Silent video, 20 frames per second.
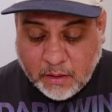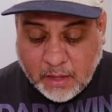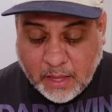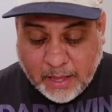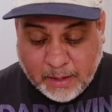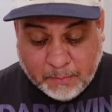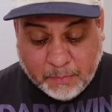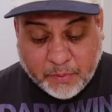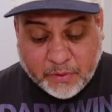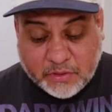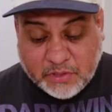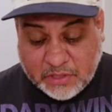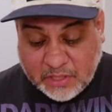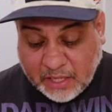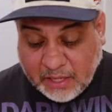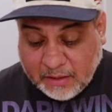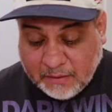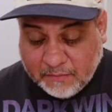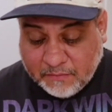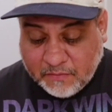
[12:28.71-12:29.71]
and
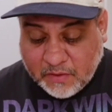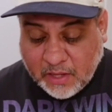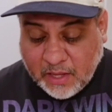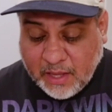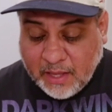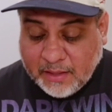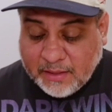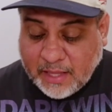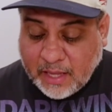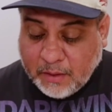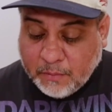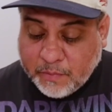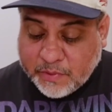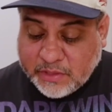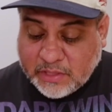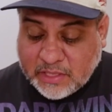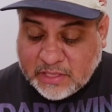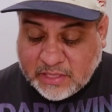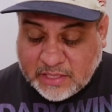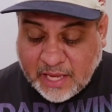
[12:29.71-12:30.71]
perceived that it was
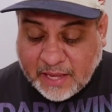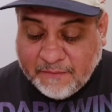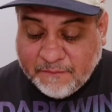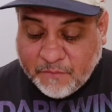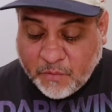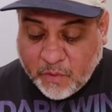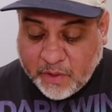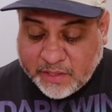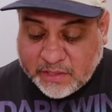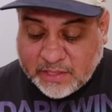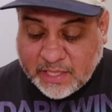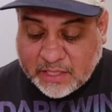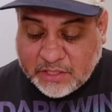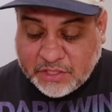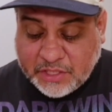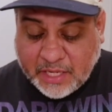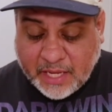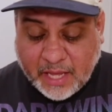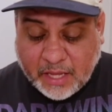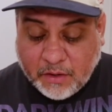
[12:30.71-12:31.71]
the same voice that
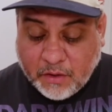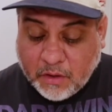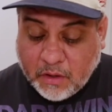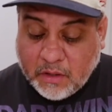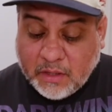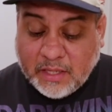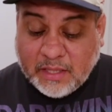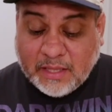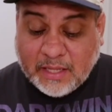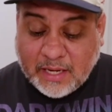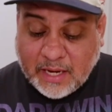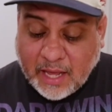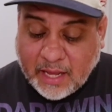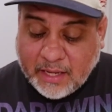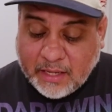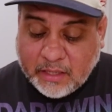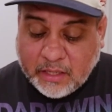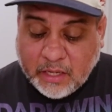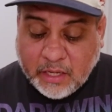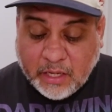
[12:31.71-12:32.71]
she had heard in the
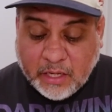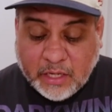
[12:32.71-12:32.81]
night,